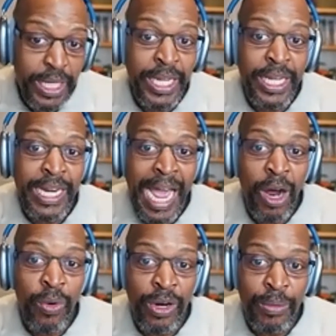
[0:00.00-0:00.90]
in
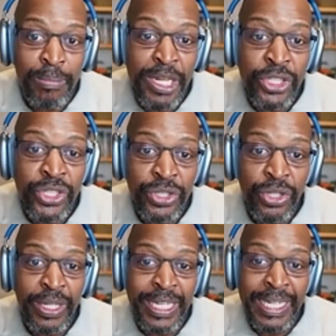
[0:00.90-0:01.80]
our
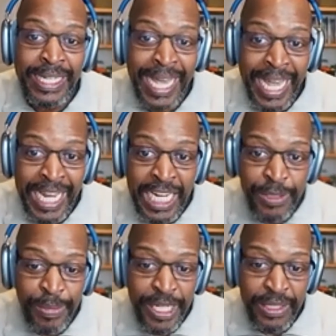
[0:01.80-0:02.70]
missional
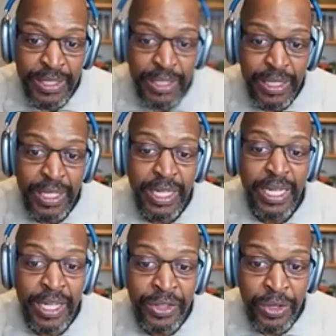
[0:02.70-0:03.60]
engagement
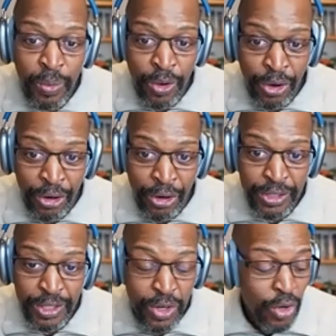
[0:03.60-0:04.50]
in the
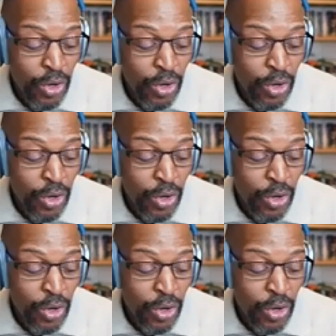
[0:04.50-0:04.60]
world.